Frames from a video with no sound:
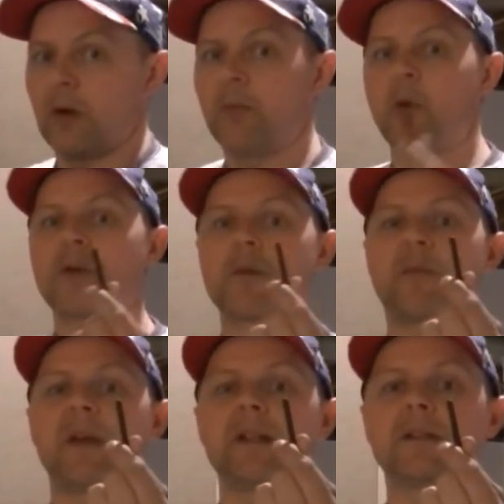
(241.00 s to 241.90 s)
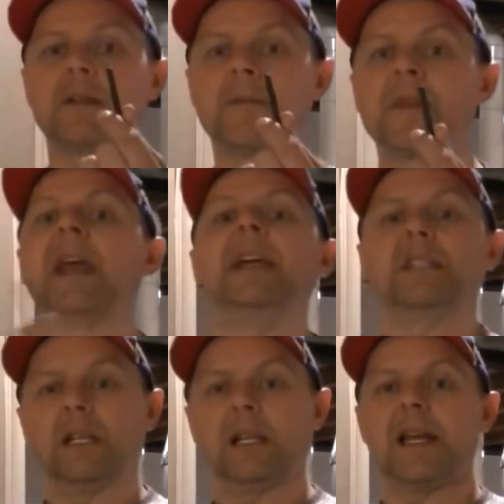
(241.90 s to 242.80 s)
Pull your pins. He's
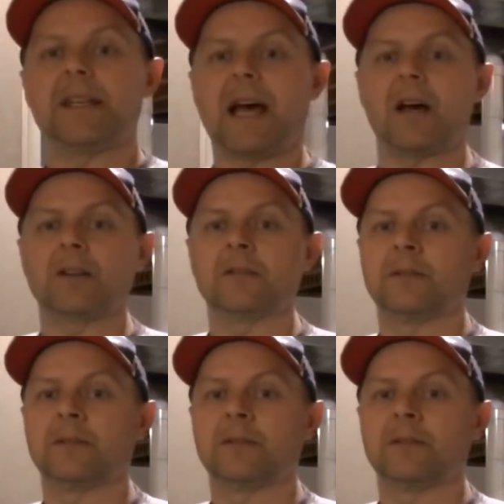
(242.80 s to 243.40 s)
gonna let down.